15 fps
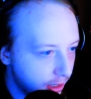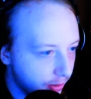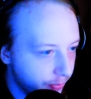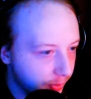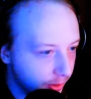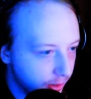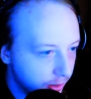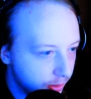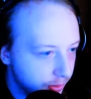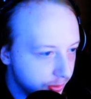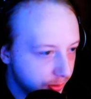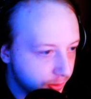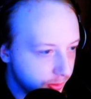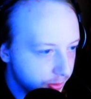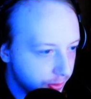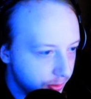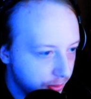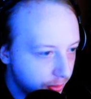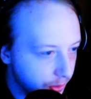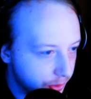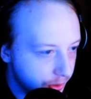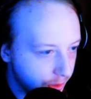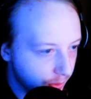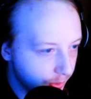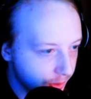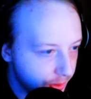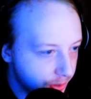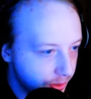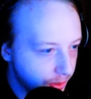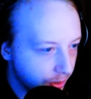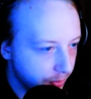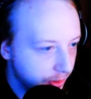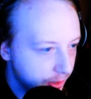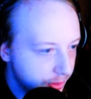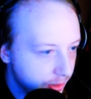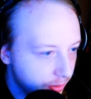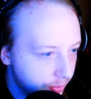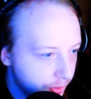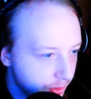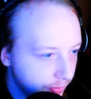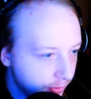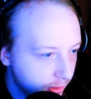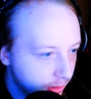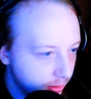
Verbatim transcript: stop because there's going to be so many zombies over